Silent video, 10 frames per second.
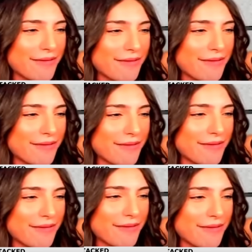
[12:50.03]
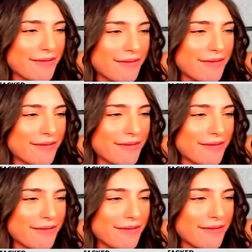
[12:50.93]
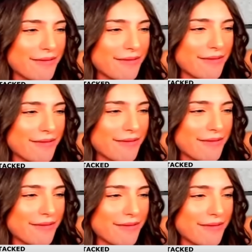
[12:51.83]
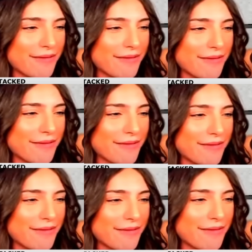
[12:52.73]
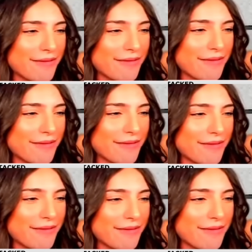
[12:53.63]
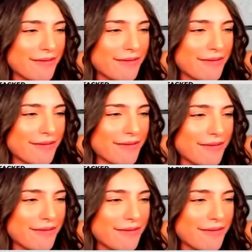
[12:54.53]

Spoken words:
This person isn't speaking.